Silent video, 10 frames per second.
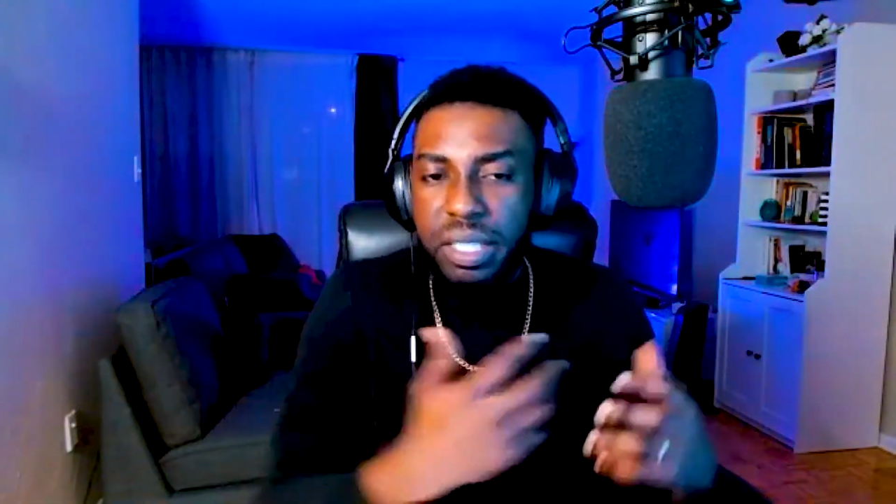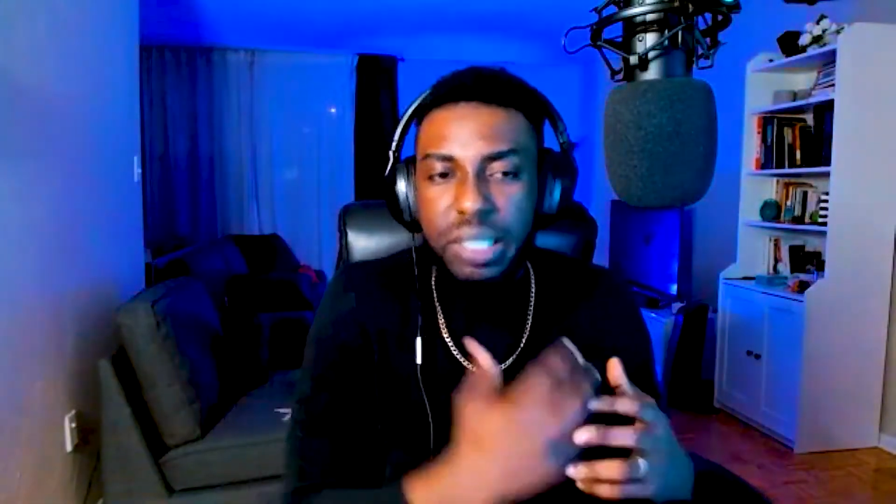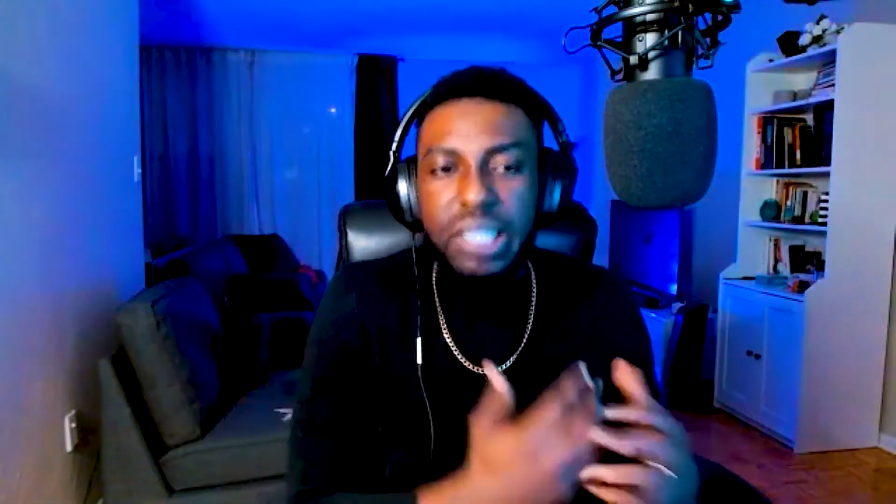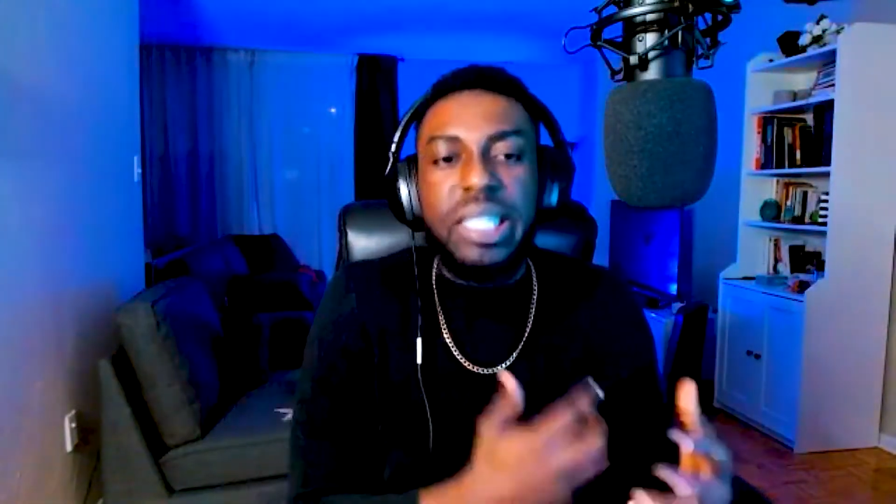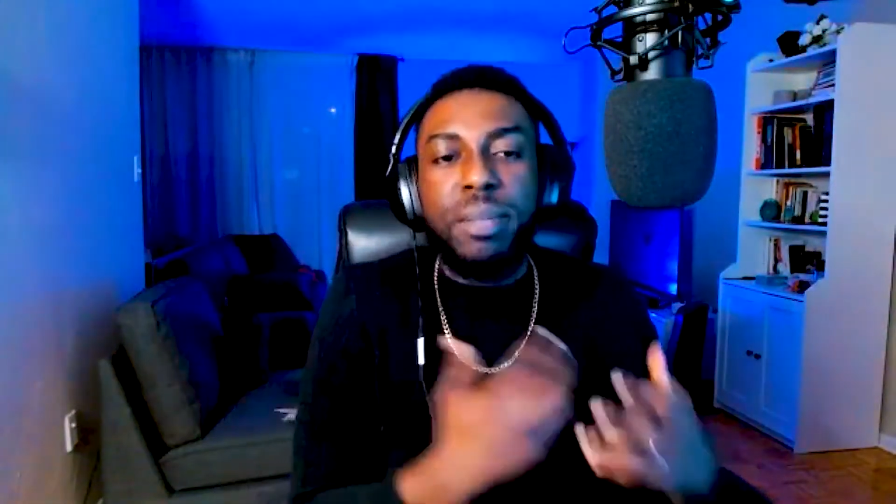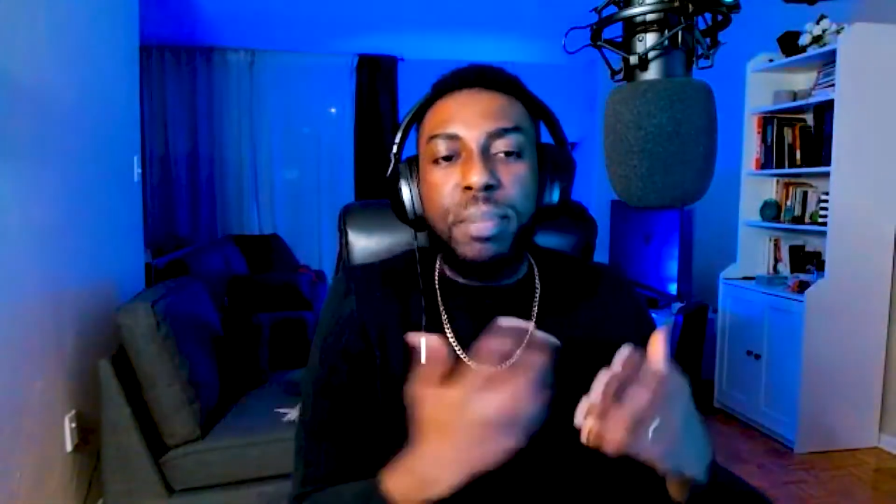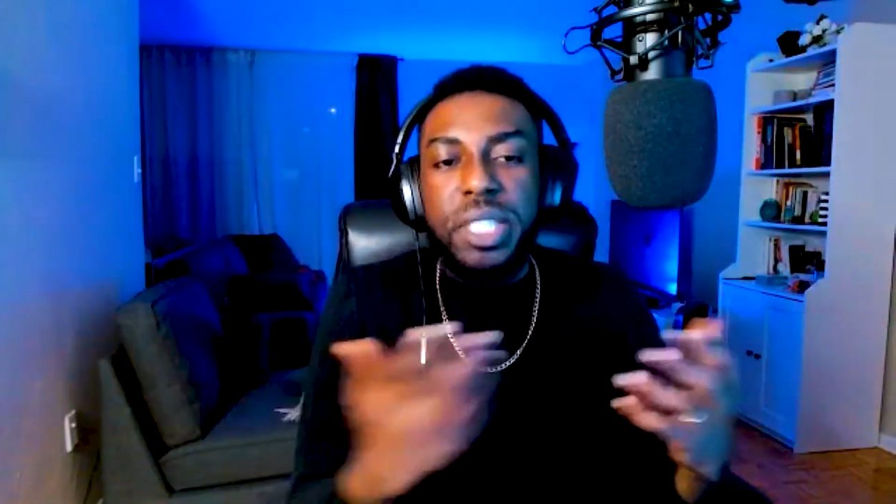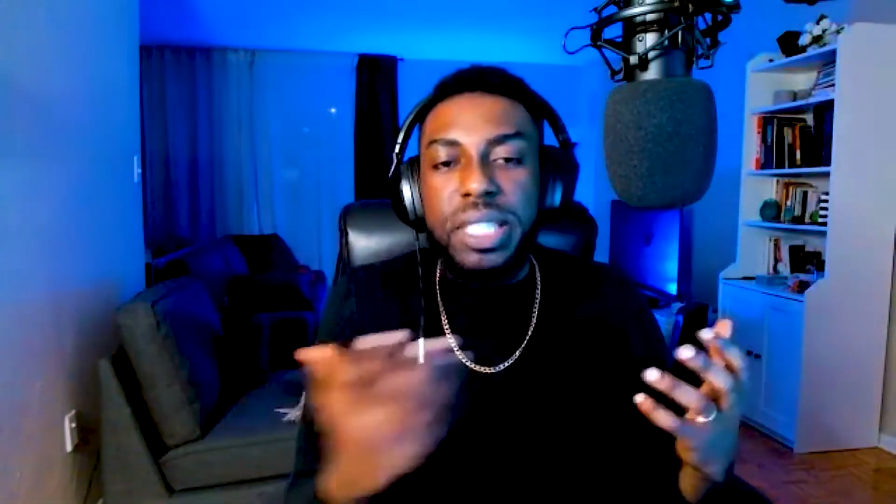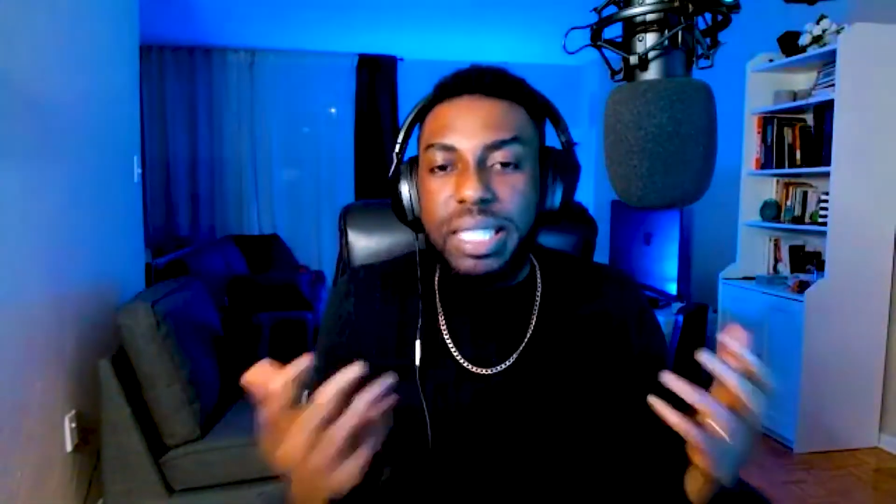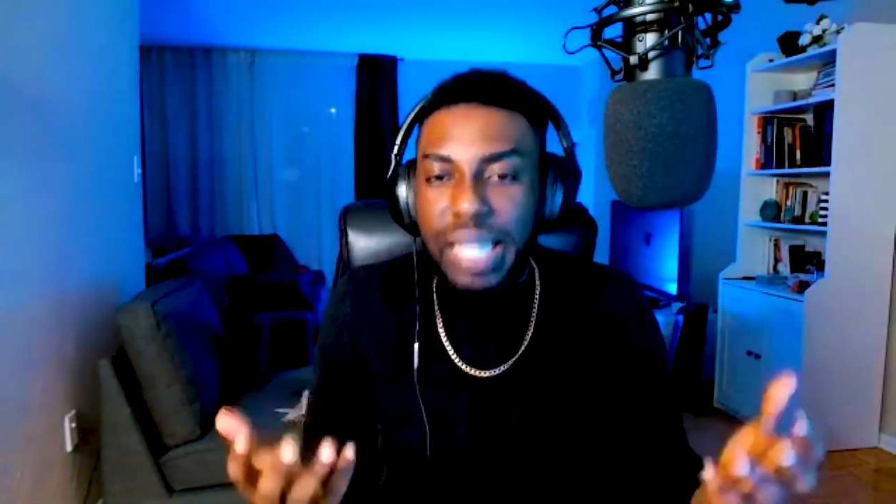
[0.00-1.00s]
unique
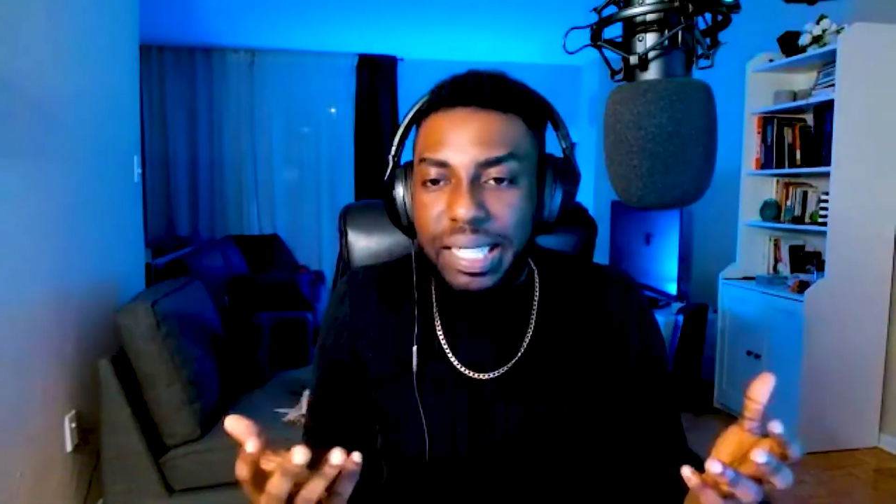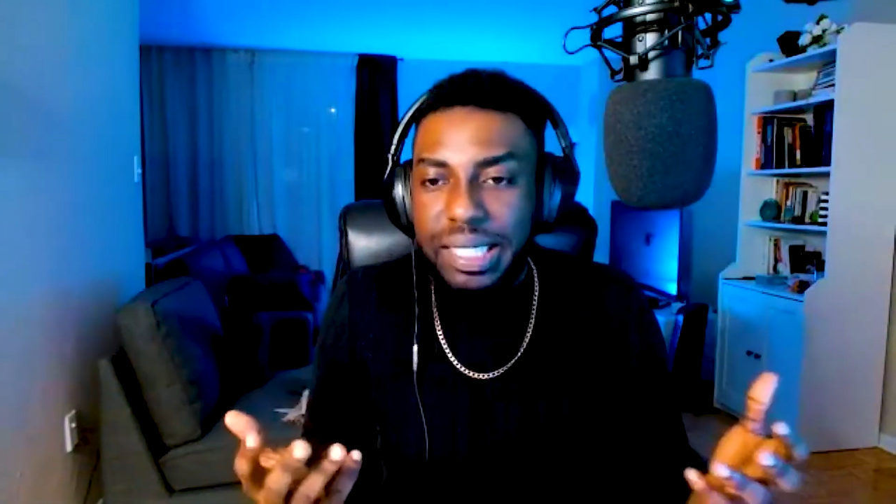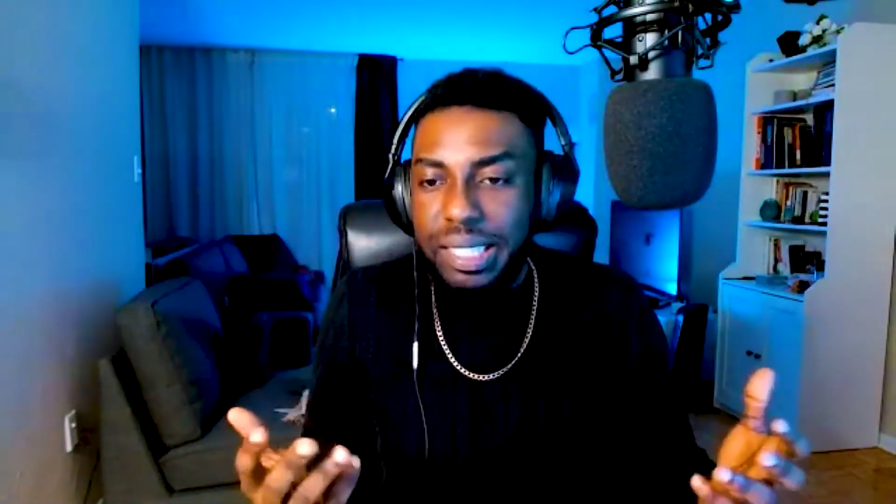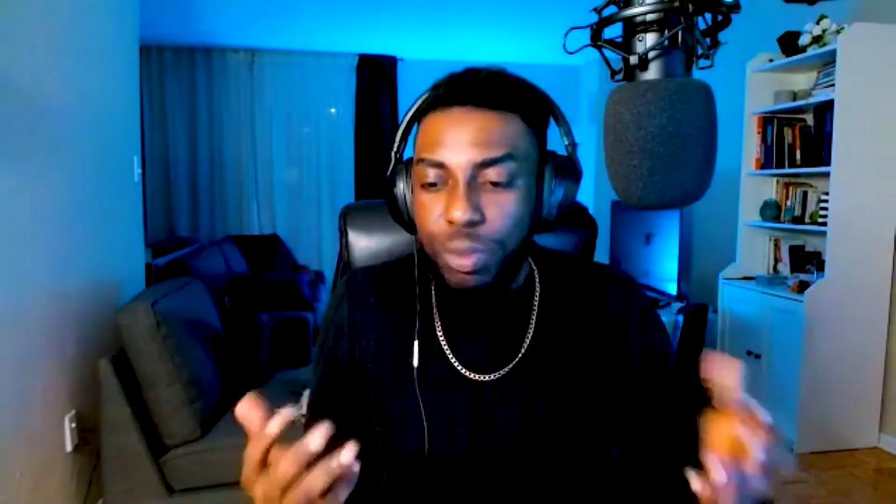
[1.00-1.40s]
masculinity,